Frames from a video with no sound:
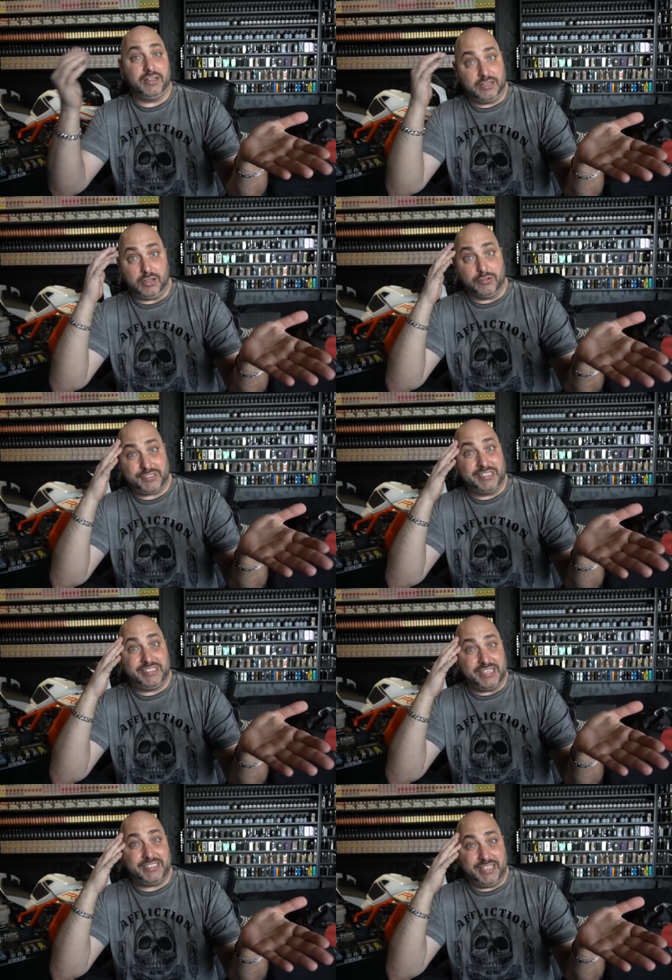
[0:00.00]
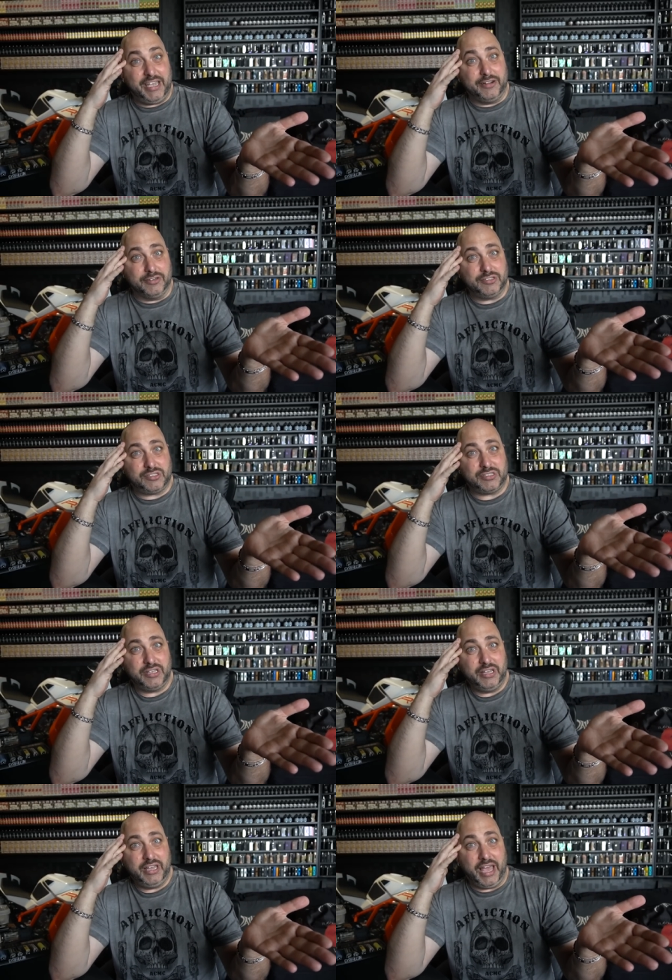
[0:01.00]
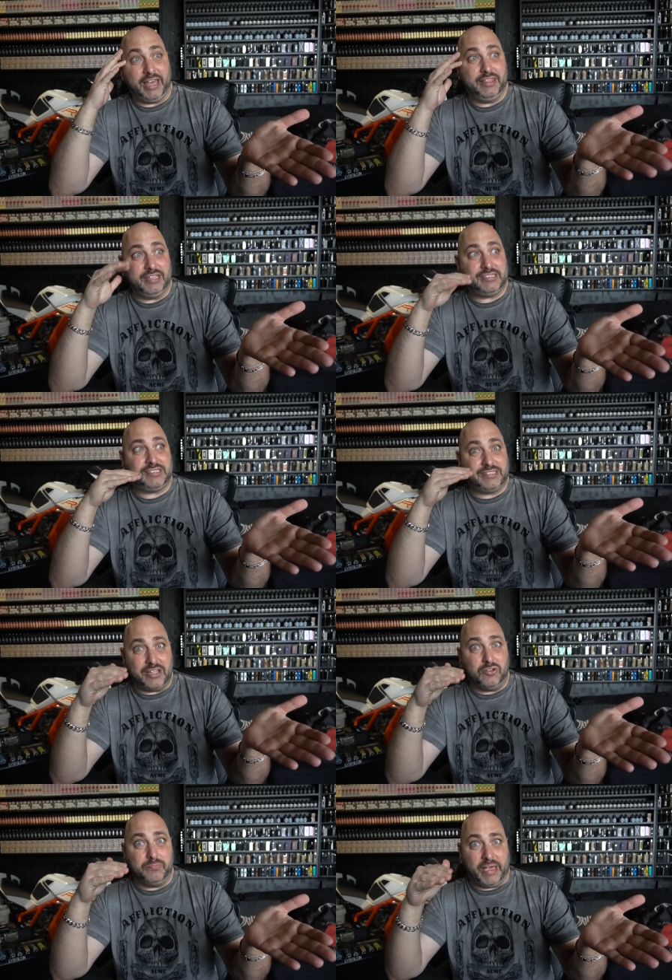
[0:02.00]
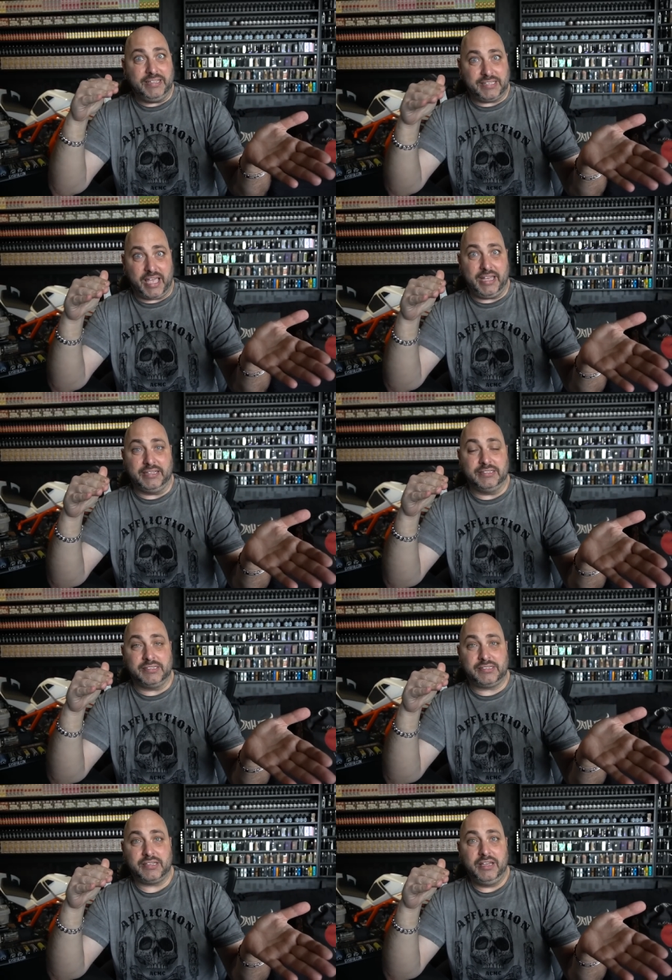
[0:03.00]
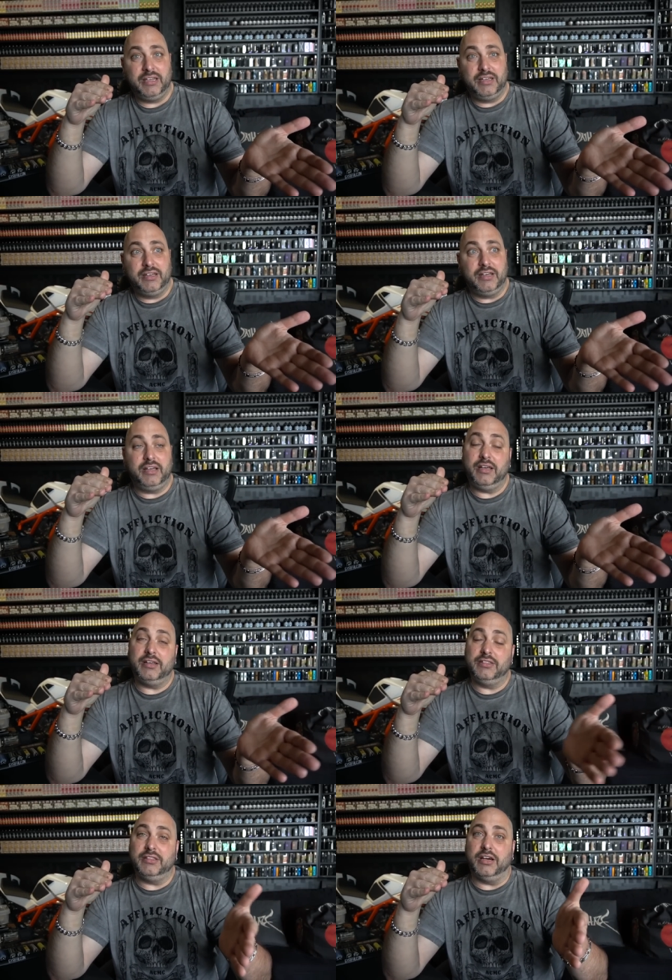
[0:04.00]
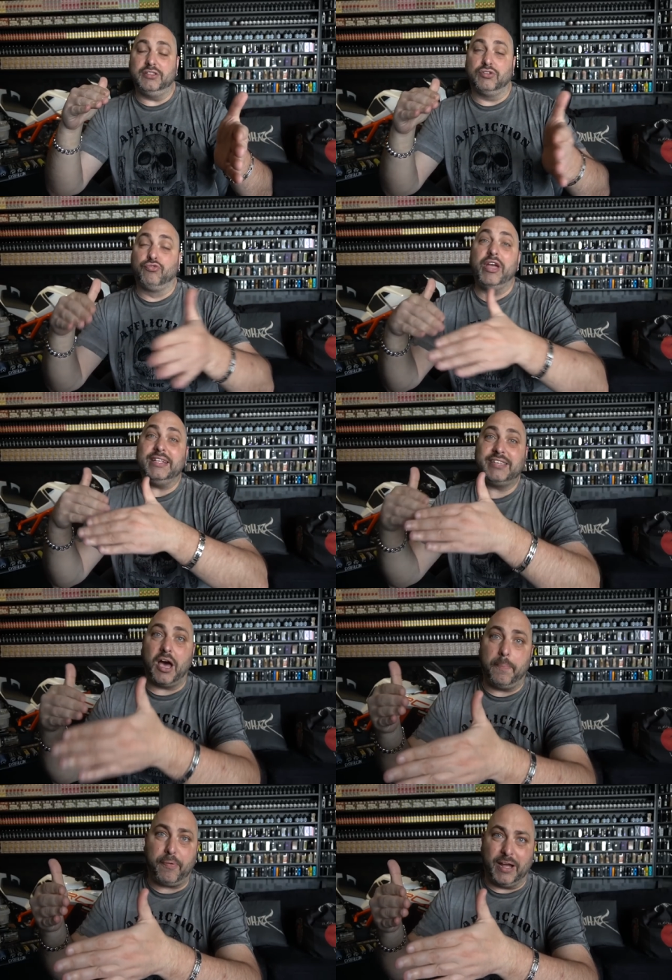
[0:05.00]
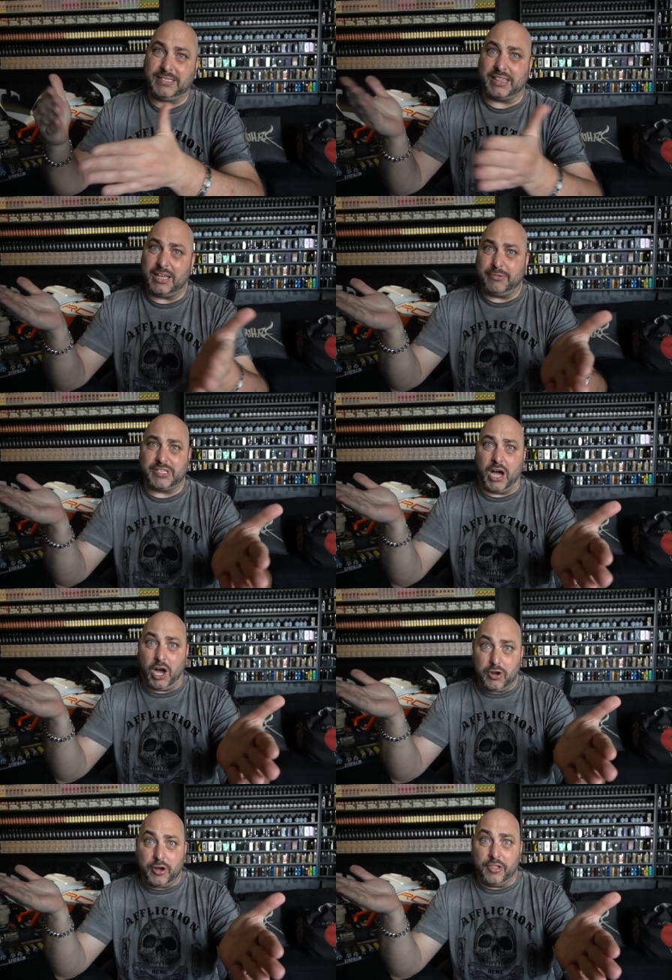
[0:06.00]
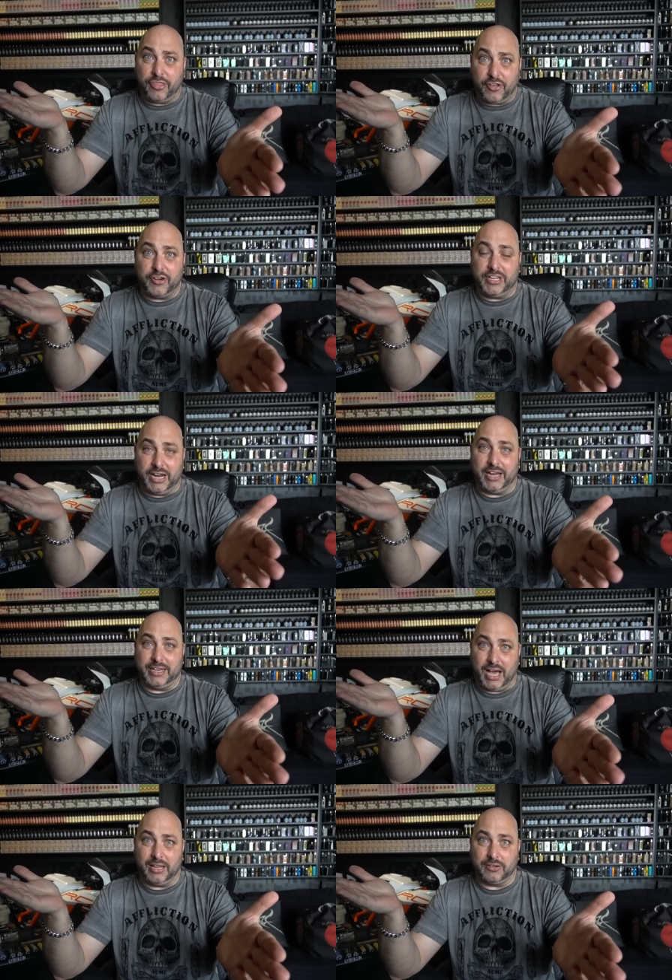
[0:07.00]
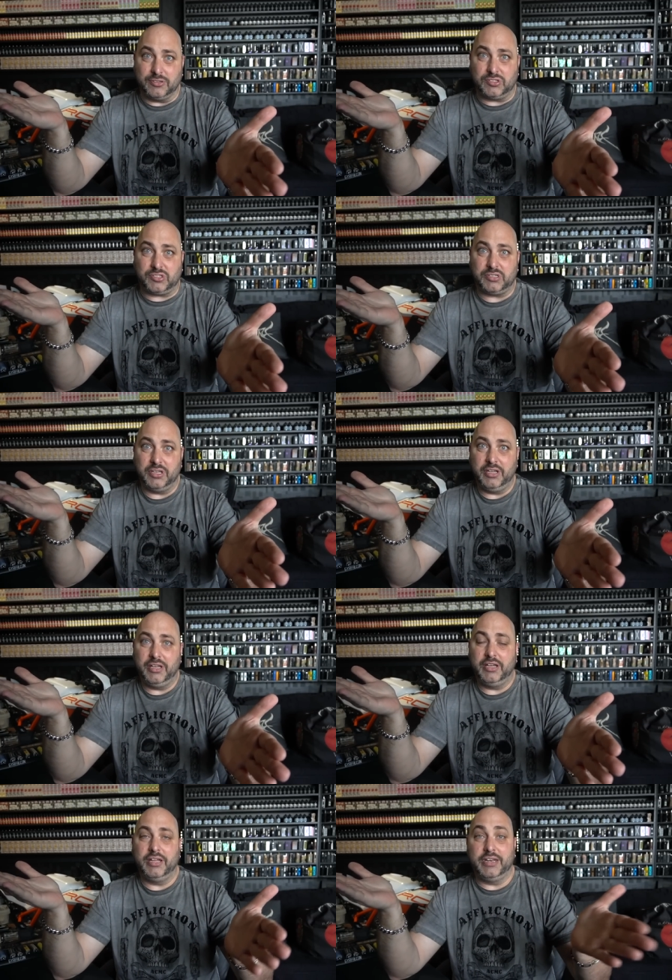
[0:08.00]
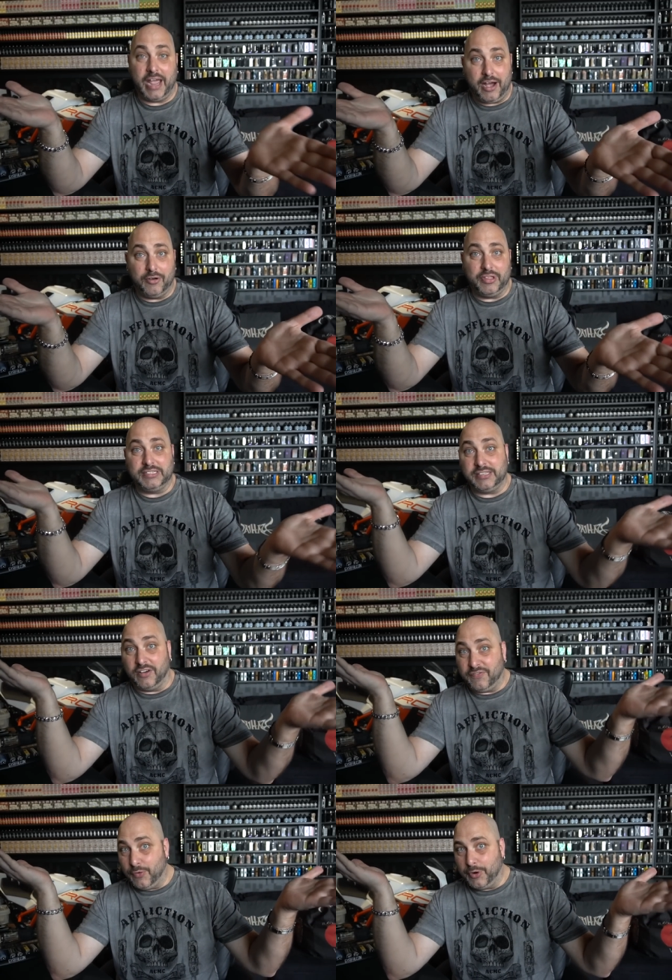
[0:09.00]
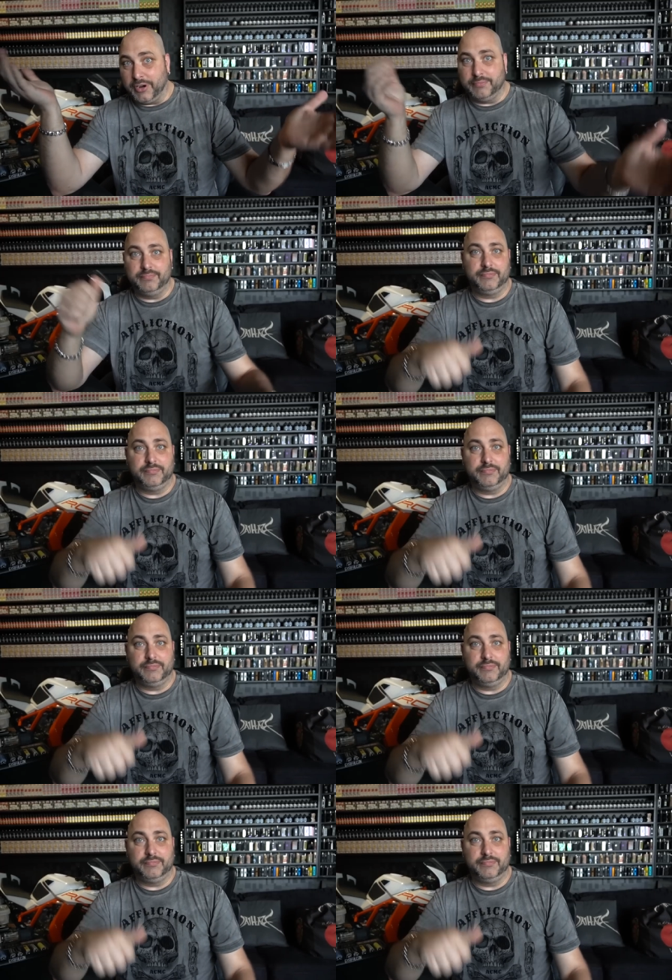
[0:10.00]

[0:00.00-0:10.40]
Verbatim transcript: close to six years. And this still maintains the retail price I think was $139. Now they sell for